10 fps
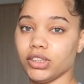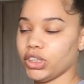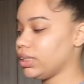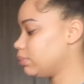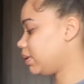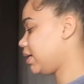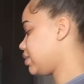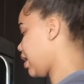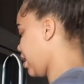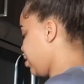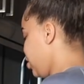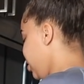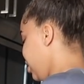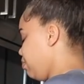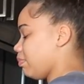Change of plans, I
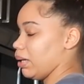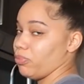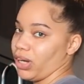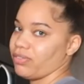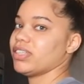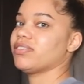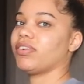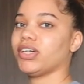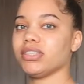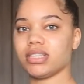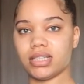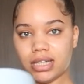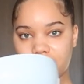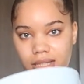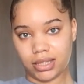actually made breakfast first.
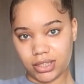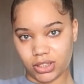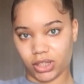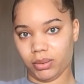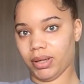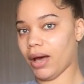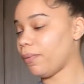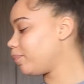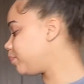So here we go.